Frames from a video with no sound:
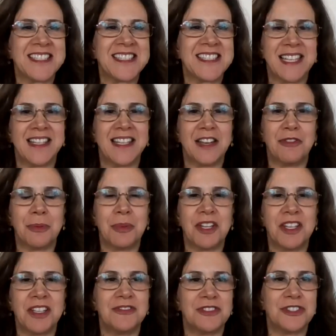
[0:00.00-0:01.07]
Thank you,
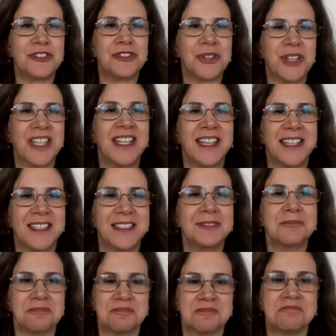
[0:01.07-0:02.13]
Persis, and everybody for
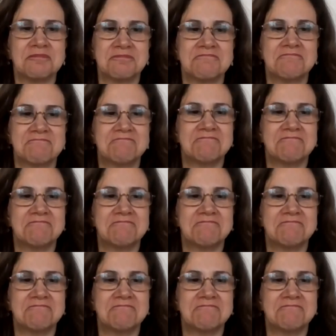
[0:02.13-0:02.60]
joining.